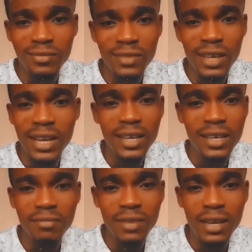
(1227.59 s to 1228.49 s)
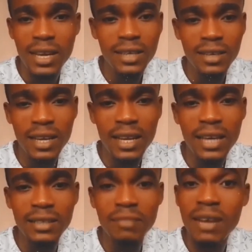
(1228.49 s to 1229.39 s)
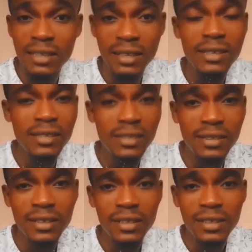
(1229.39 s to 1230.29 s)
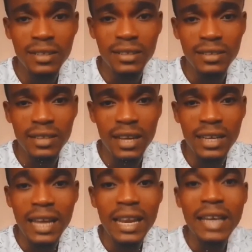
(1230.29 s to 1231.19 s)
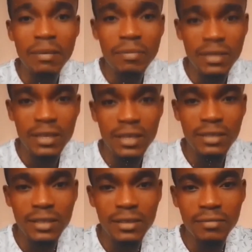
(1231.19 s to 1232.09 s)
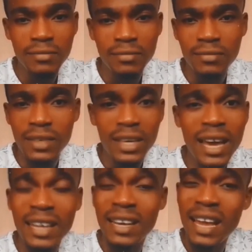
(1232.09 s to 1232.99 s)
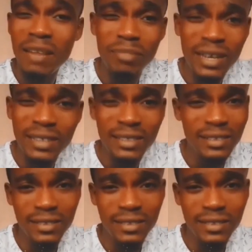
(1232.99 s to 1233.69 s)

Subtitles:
I like the man he is. And I like him personality. The guy, he like branding.